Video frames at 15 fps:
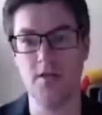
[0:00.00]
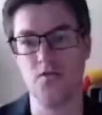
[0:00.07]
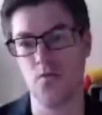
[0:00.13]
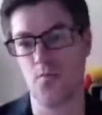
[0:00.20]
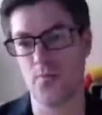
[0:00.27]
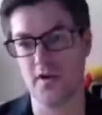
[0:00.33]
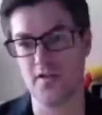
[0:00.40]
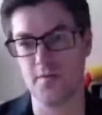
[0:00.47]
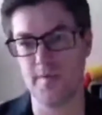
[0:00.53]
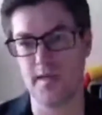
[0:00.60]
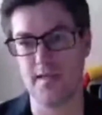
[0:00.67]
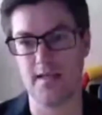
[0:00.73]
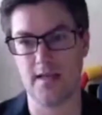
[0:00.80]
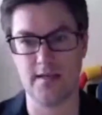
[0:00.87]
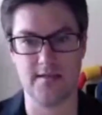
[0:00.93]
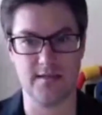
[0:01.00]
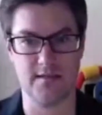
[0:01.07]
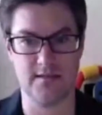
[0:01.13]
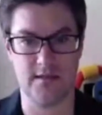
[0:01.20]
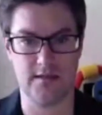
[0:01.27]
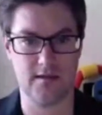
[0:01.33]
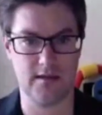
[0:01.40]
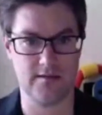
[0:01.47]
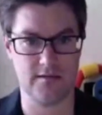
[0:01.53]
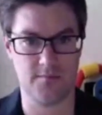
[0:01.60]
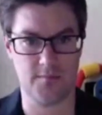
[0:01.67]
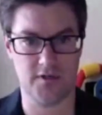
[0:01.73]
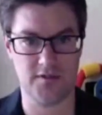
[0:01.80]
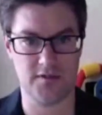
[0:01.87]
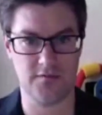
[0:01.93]
to prospect and existing
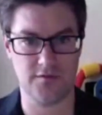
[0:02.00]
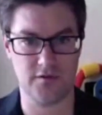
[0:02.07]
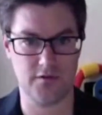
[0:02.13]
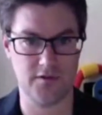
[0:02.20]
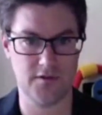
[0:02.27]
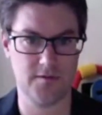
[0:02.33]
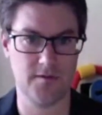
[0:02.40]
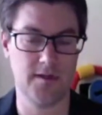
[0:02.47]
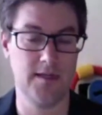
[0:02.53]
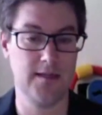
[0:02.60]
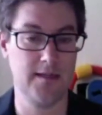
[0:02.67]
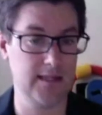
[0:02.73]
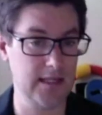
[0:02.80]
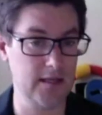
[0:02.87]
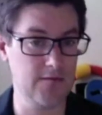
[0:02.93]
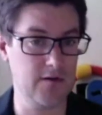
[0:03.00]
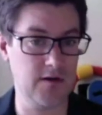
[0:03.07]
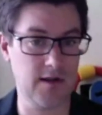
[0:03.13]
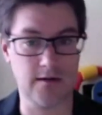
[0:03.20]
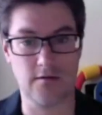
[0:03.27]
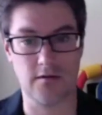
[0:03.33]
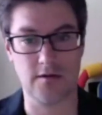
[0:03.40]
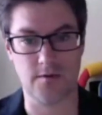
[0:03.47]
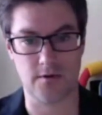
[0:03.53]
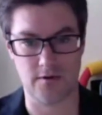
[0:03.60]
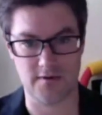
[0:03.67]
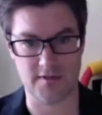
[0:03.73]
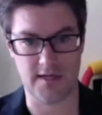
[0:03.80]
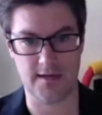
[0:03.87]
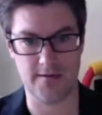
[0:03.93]
customers of yours, even under
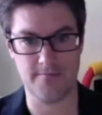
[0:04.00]
quarantine.